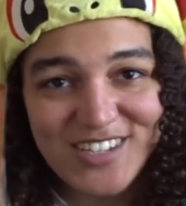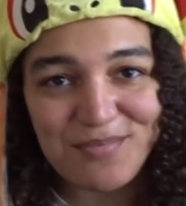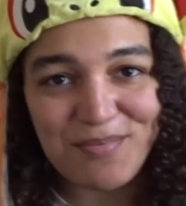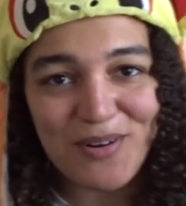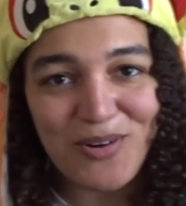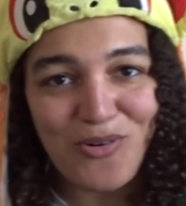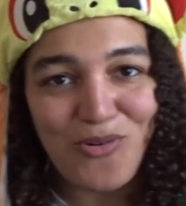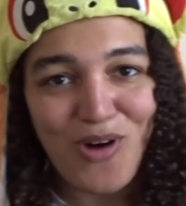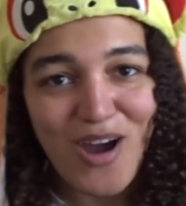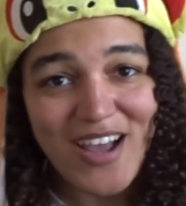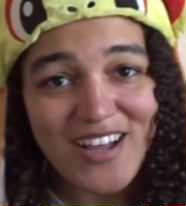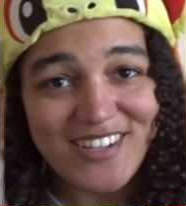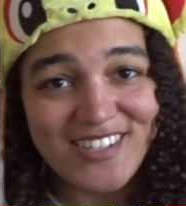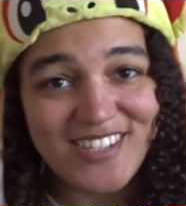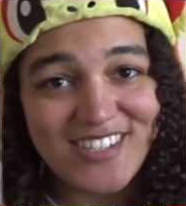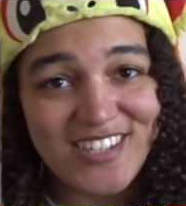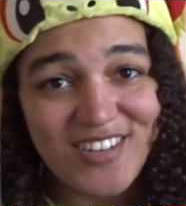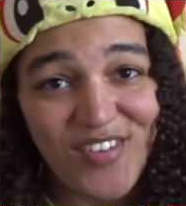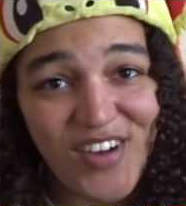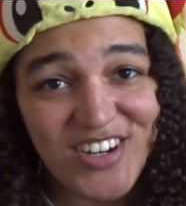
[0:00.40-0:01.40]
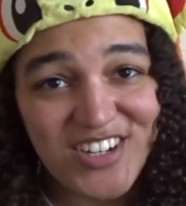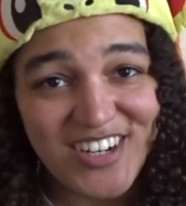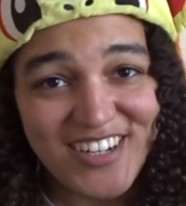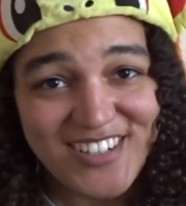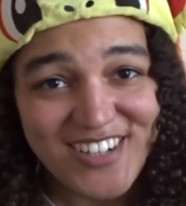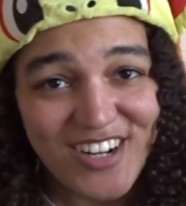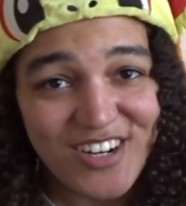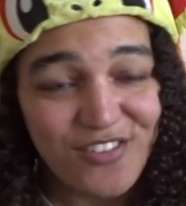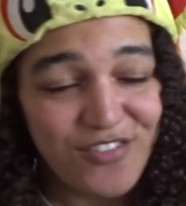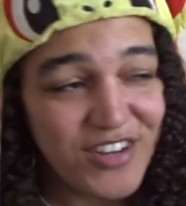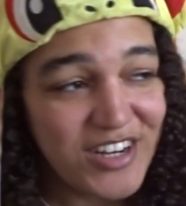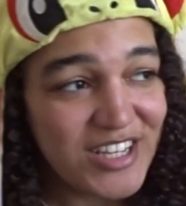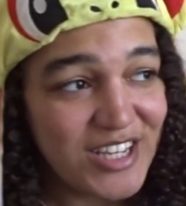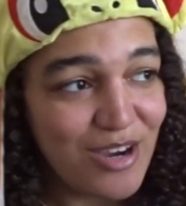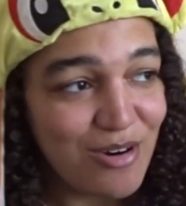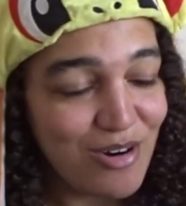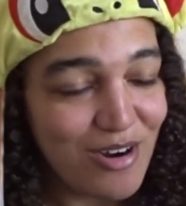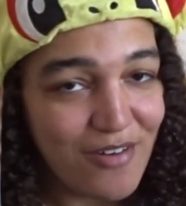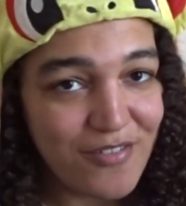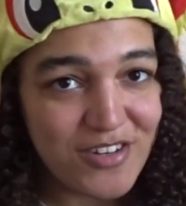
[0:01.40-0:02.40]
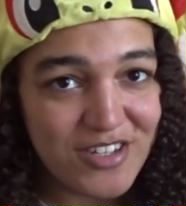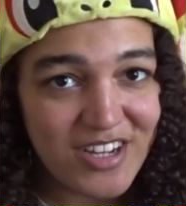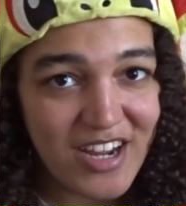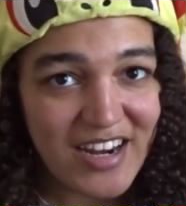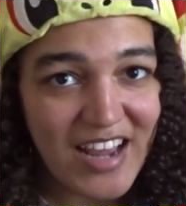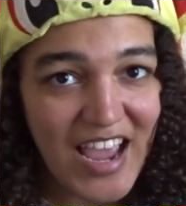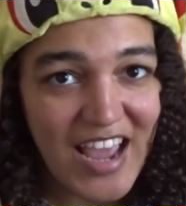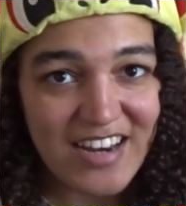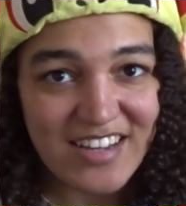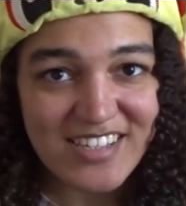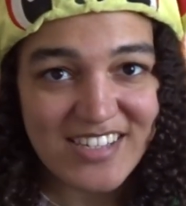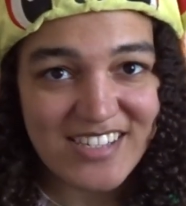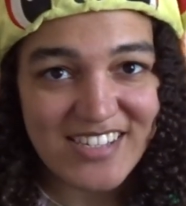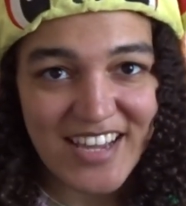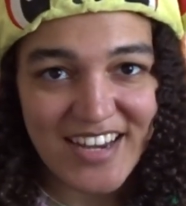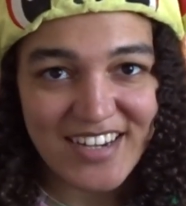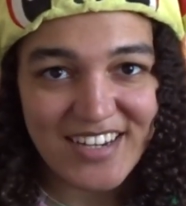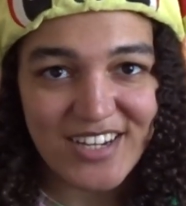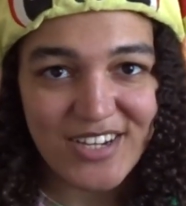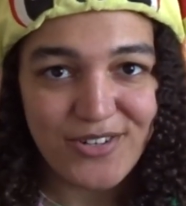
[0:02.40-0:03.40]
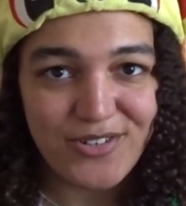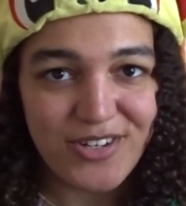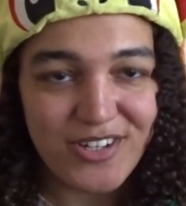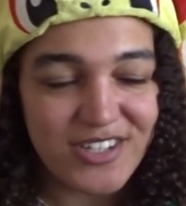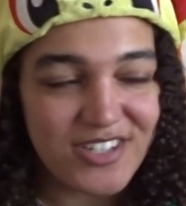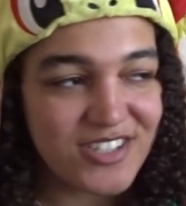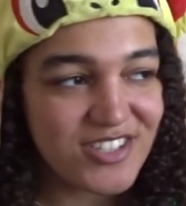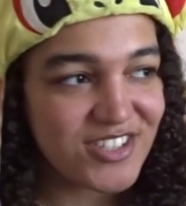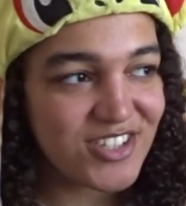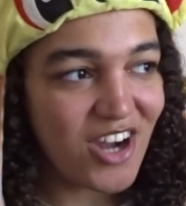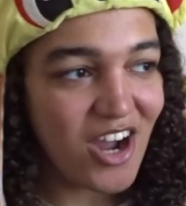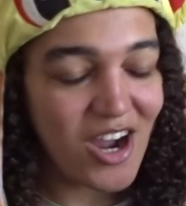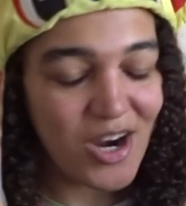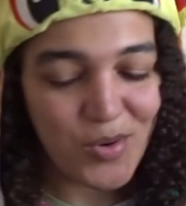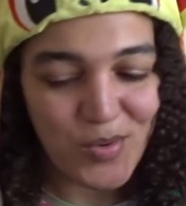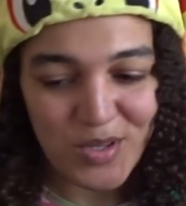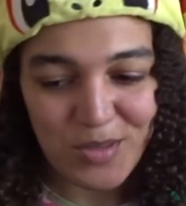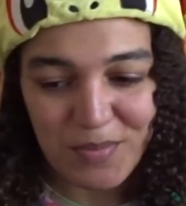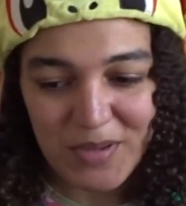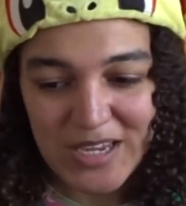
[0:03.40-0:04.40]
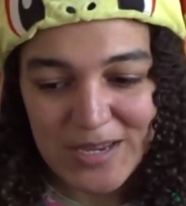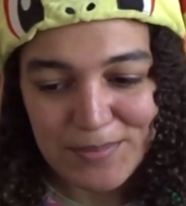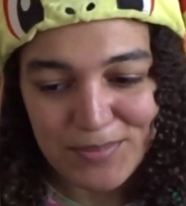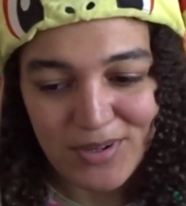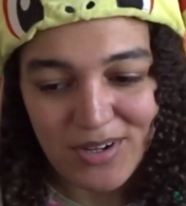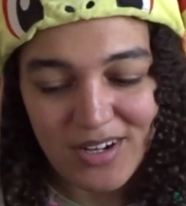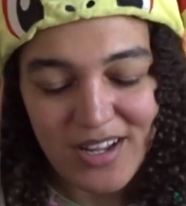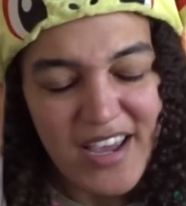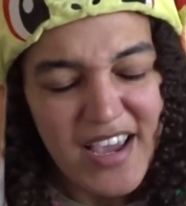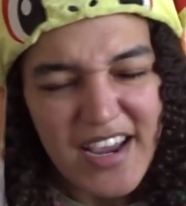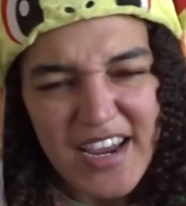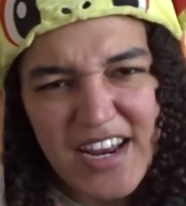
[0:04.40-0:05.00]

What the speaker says: been a while since I've actually done a video where I've just kind of had to sit down and talk with people.